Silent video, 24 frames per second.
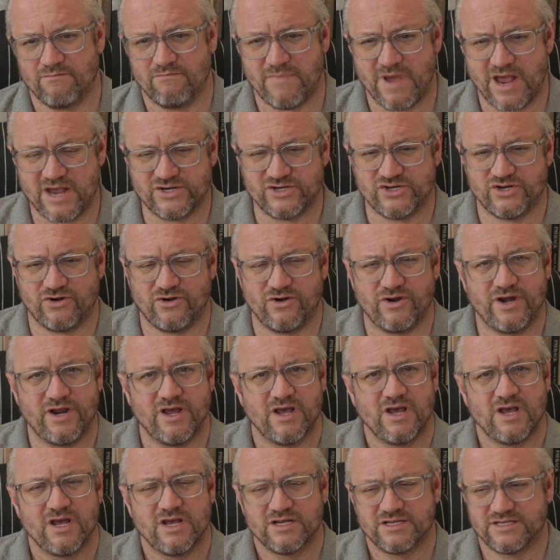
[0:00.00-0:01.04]
measured,
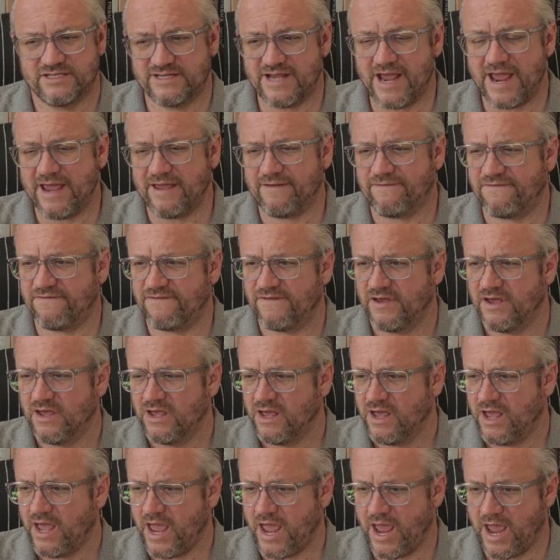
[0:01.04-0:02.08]
safe,
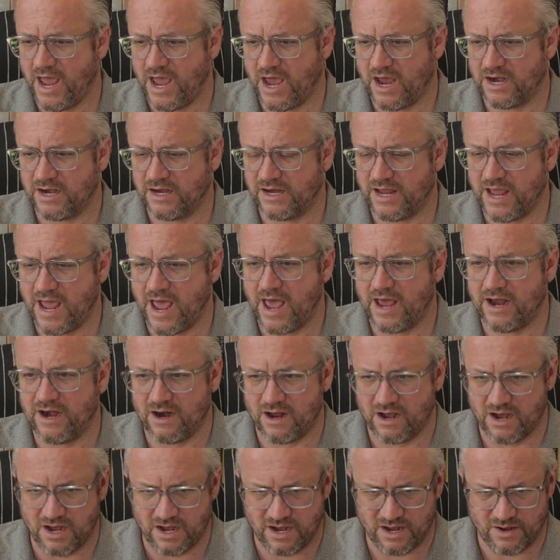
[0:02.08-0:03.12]
and yet,
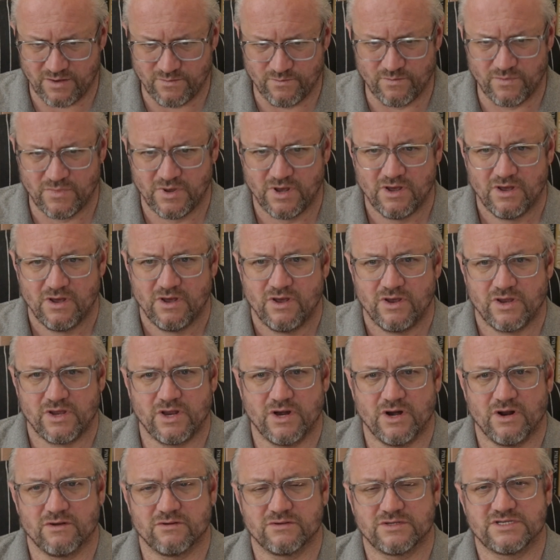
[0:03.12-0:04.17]
you
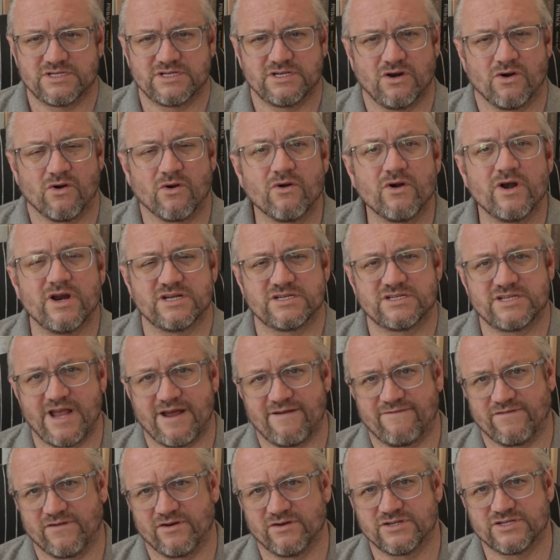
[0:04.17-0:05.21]
know, earnest
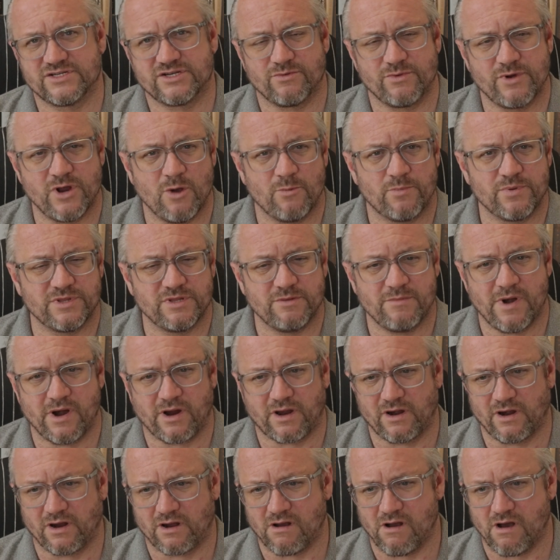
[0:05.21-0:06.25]
efforts to reopen the
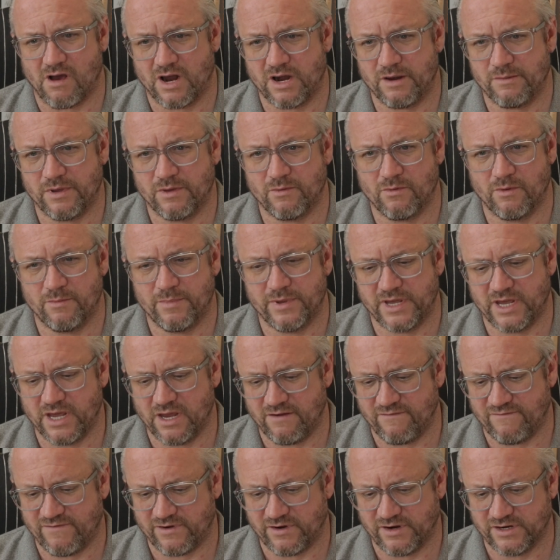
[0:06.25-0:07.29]
American economy will
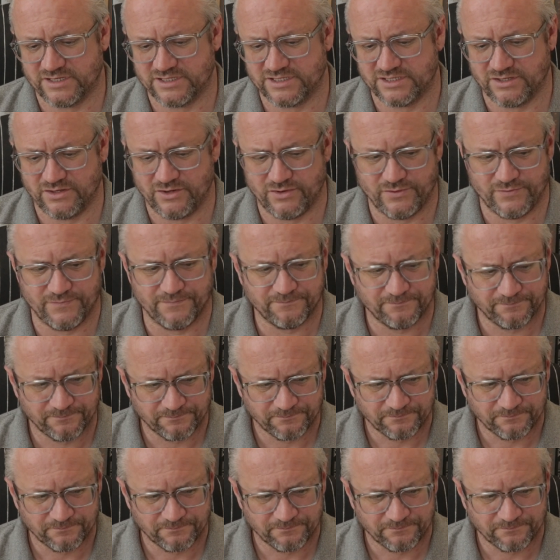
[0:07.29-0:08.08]
begin very soon.